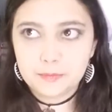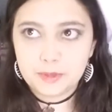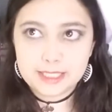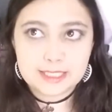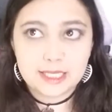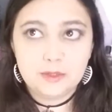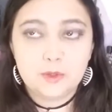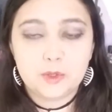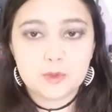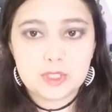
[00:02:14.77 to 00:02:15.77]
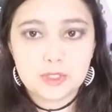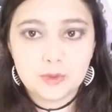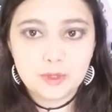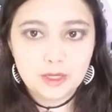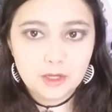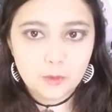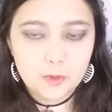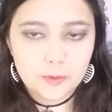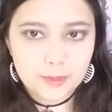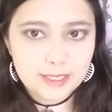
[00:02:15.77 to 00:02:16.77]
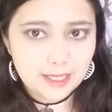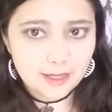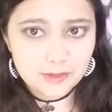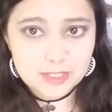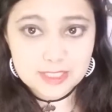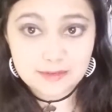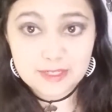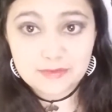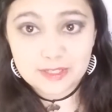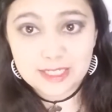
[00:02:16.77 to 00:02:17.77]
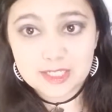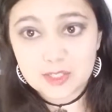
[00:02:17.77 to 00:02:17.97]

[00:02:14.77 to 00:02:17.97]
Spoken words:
place that you go to will read the colors and stuff differently.